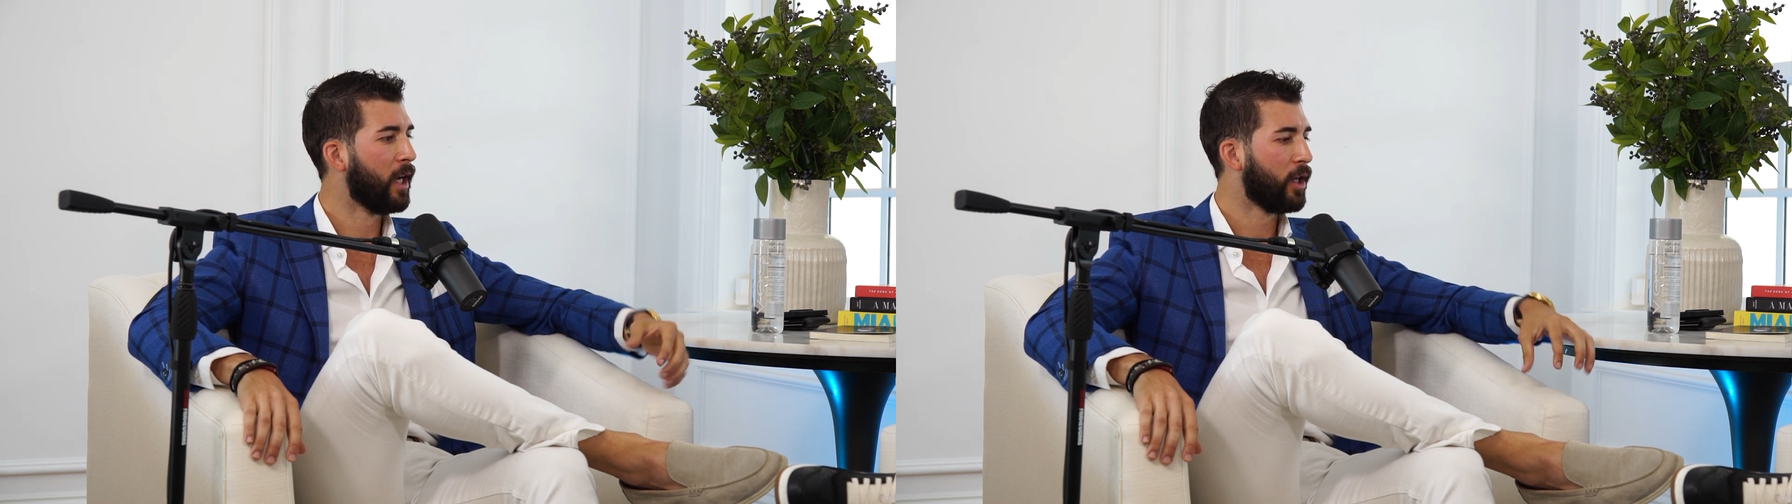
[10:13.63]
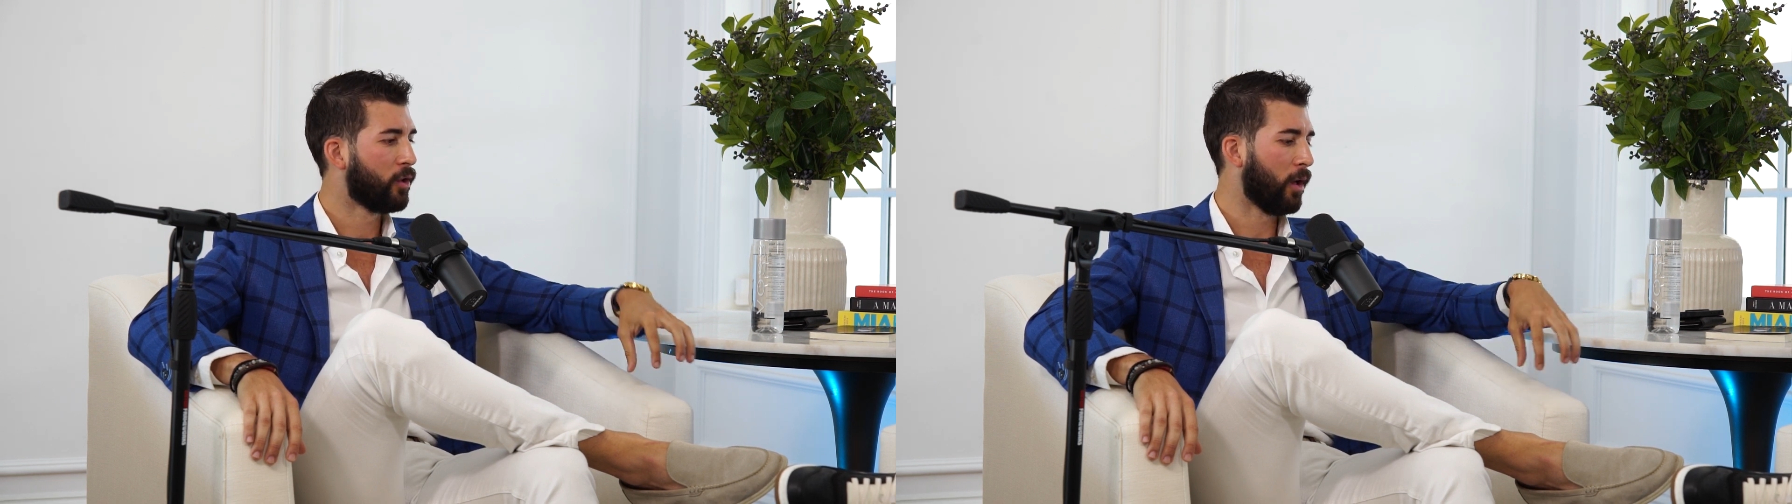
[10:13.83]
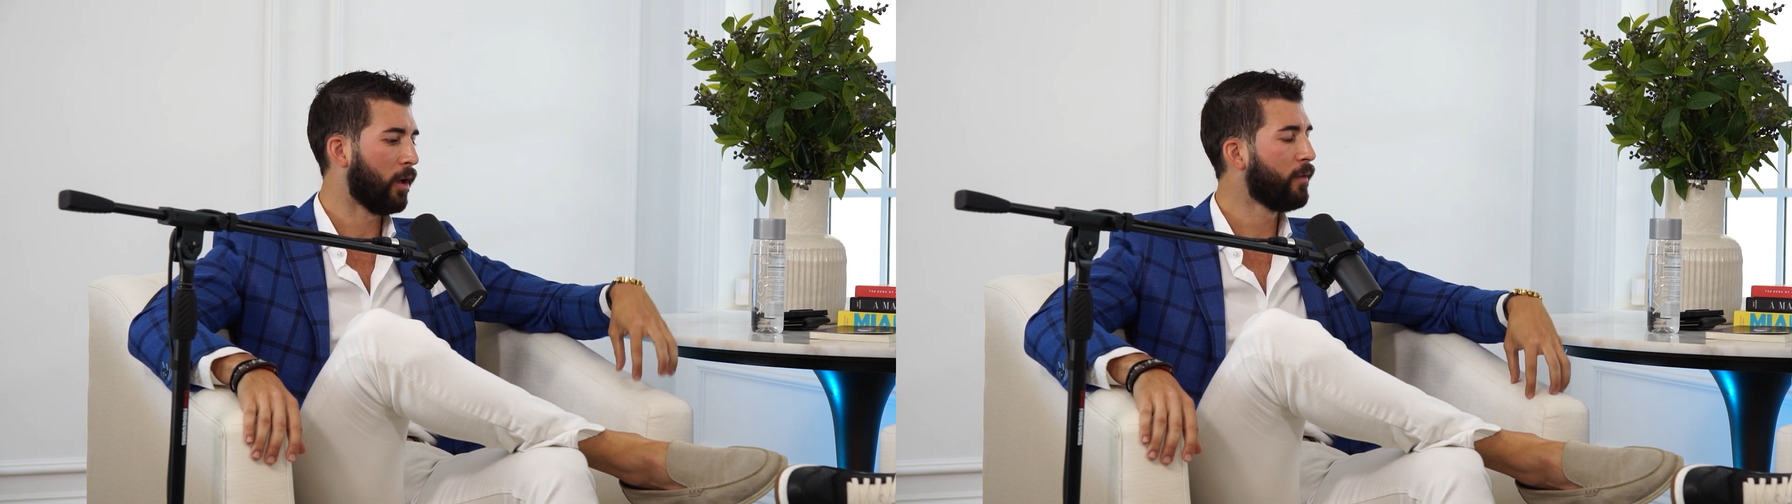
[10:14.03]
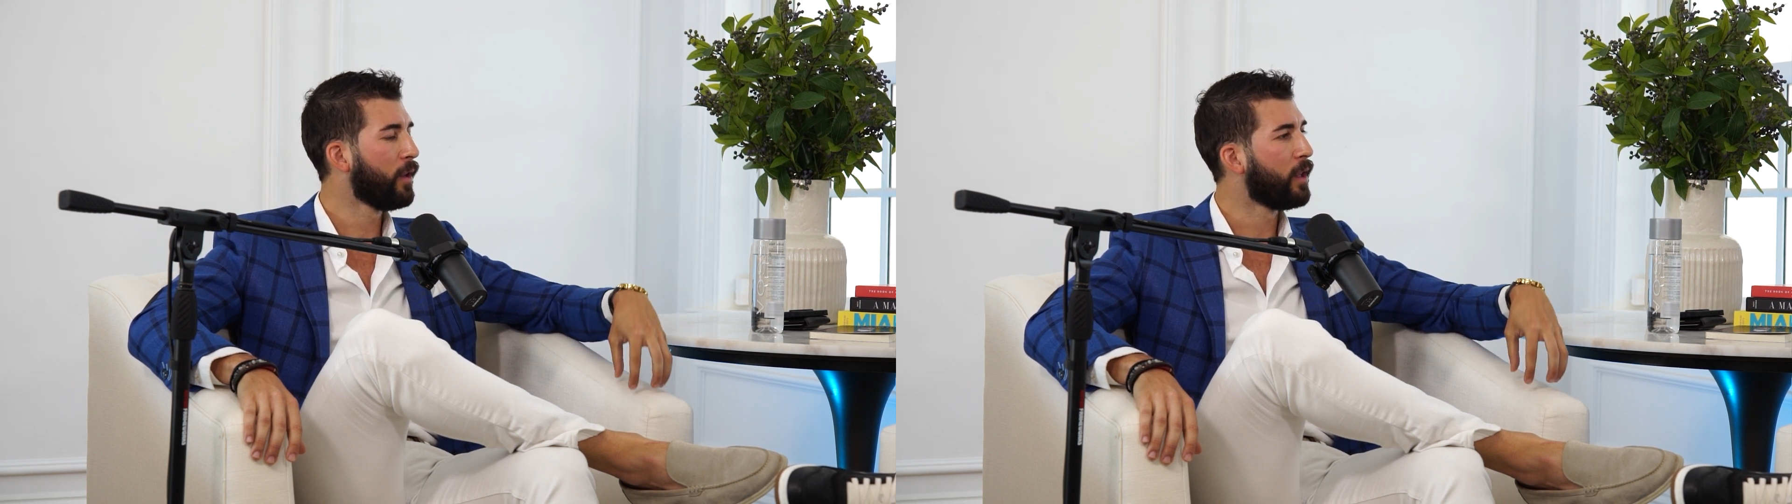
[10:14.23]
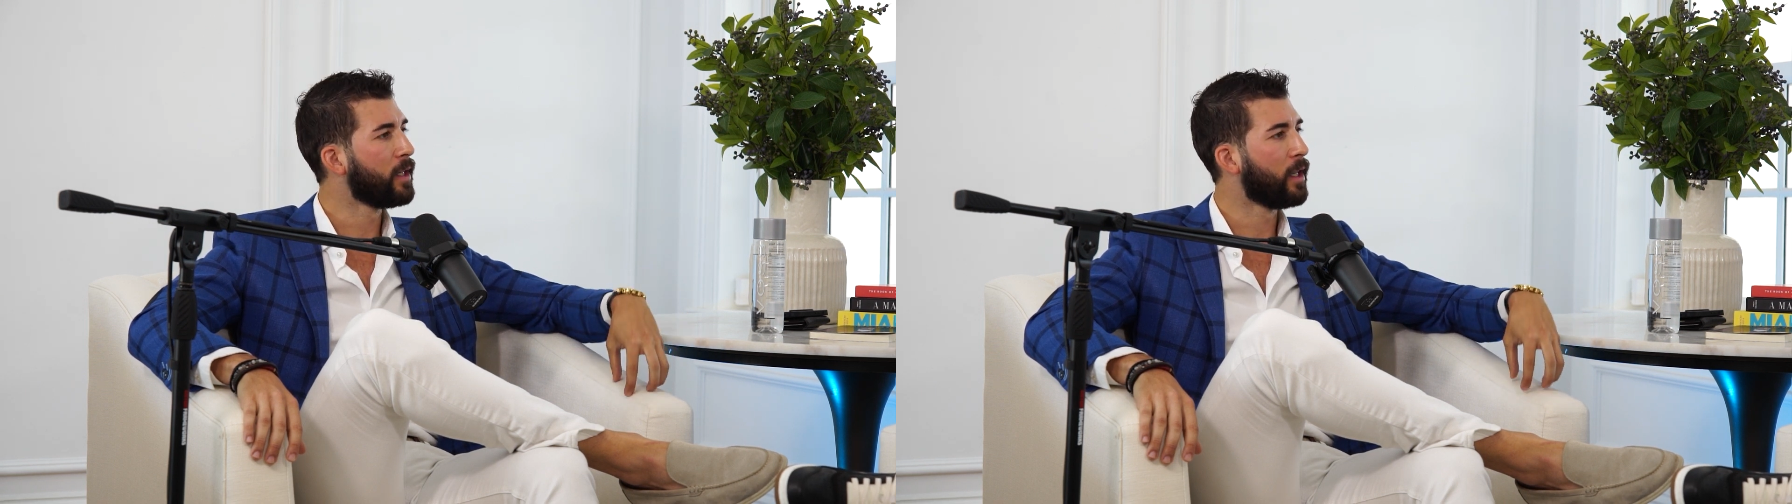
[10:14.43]
So a lot of the
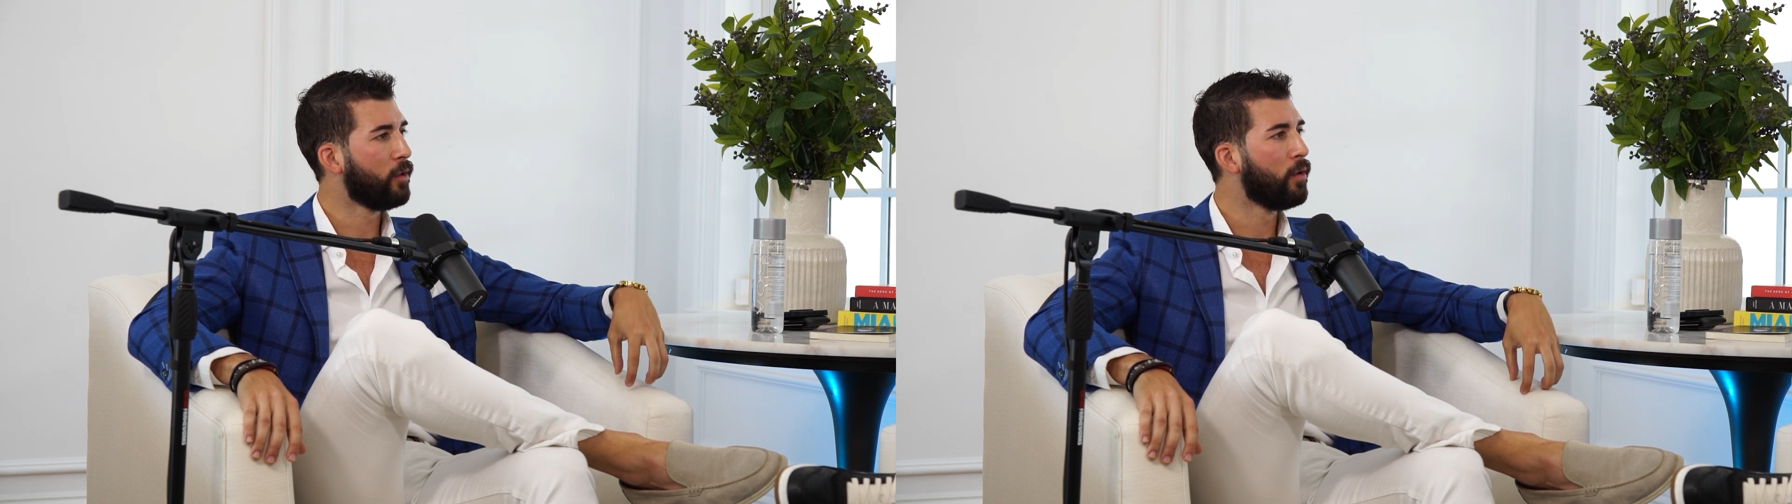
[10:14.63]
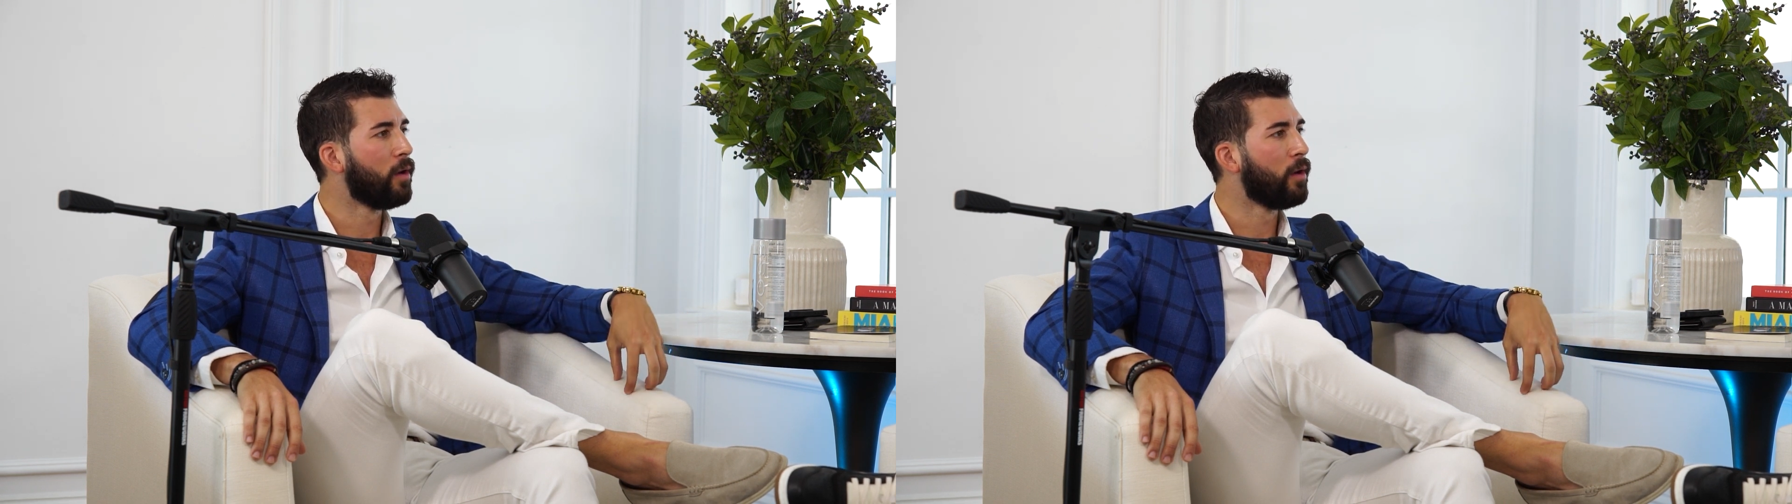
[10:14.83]
things that you